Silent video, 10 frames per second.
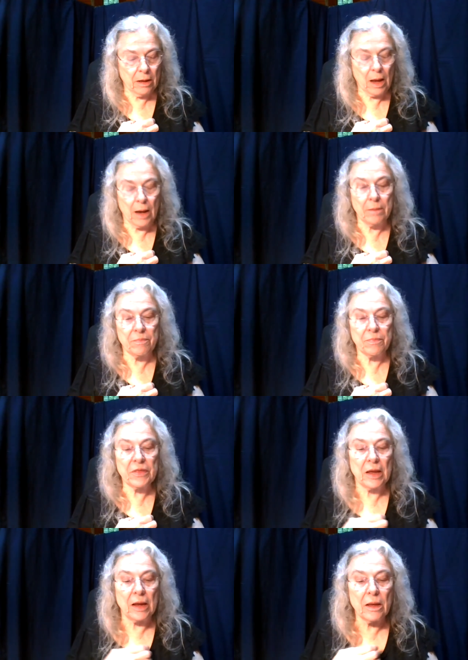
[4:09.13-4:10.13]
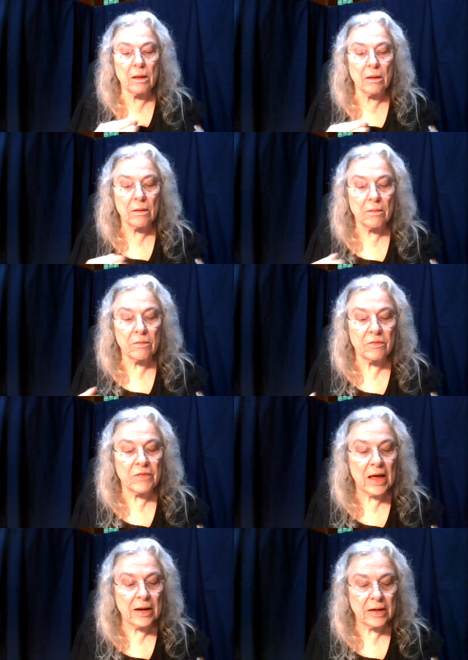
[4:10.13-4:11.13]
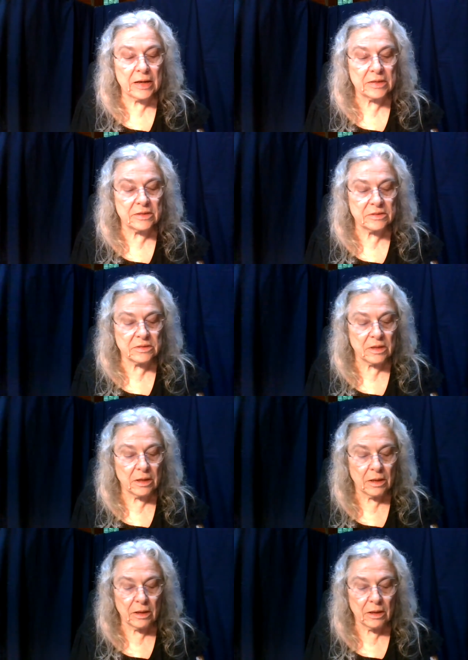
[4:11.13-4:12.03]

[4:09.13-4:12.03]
I think that is,